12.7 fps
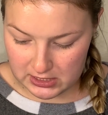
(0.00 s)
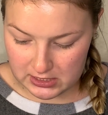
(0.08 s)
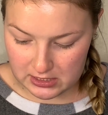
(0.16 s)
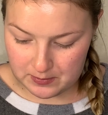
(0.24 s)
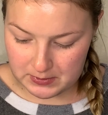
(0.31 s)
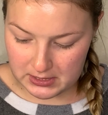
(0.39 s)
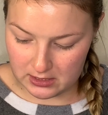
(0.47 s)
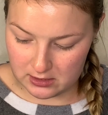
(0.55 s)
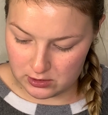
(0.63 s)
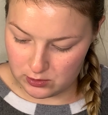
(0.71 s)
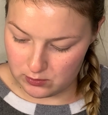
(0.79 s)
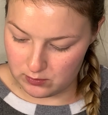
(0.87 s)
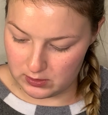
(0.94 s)
dips
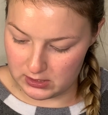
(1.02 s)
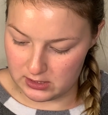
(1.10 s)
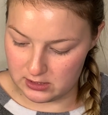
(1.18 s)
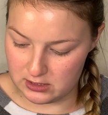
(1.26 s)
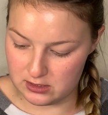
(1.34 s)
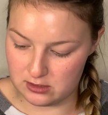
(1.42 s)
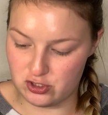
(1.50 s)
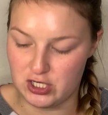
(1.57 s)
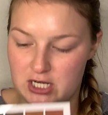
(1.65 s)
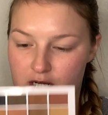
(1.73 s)
into this shade